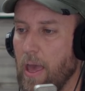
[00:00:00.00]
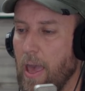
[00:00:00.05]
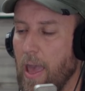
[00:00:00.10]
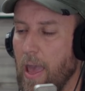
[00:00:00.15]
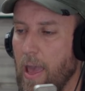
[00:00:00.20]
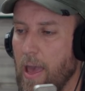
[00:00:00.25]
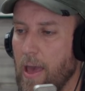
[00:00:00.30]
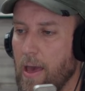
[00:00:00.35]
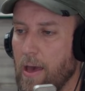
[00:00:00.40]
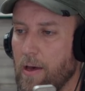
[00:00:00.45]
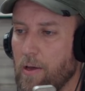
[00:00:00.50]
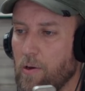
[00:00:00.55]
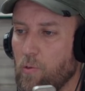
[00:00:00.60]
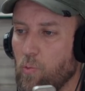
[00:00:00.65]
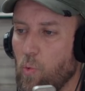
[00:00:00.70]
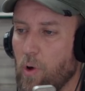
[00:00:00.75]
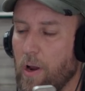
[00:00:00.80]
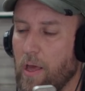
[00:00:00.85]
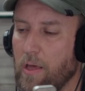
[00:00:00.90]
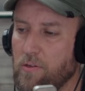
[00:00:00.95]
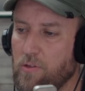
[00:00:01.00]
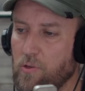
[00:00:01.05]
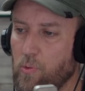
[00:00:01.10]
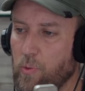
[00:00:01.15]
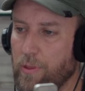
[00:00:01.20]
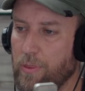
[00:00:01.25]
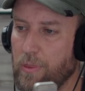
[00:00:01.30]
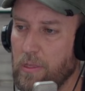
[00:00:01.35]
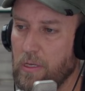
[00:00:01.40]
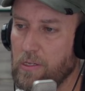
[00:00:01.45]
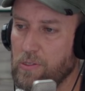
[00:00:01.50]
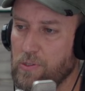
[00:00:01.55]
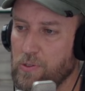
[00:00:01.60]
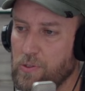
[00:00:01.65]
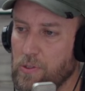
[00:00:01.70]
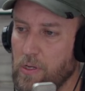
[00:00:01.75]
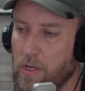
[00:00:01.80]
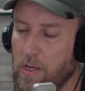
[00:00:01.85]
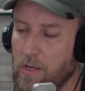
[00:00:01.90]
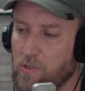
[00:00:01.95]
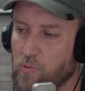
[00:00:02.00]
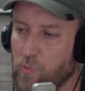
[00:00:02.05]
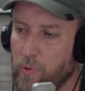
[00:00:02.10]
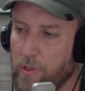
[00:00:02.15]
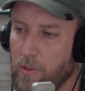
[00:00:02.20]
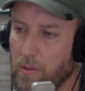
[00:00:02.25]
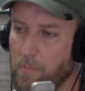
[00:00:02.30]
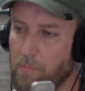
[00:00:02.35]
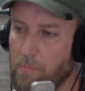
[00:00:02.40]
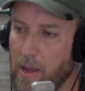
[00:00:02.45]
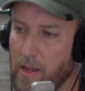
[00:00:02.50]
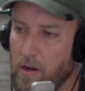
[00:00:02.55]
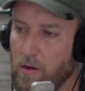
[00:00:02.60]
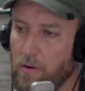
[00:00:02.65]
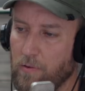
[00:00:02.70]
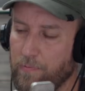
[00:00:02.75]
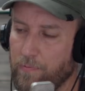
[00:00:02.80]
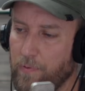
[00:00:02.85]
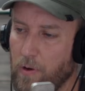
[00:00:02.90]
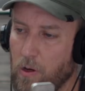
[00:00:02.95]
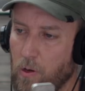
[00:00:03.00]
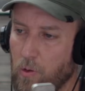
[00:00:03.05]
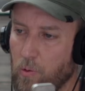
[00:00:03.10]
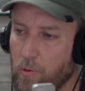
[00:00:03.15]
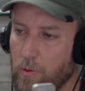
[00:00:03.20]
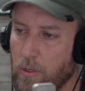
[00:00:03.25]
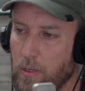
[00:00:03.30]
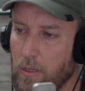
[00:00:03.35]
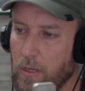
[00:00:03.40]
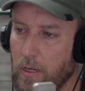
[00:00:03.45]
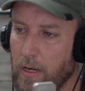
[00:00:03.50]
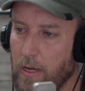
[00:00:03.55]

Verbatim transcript: And what I do with this is with the microphone,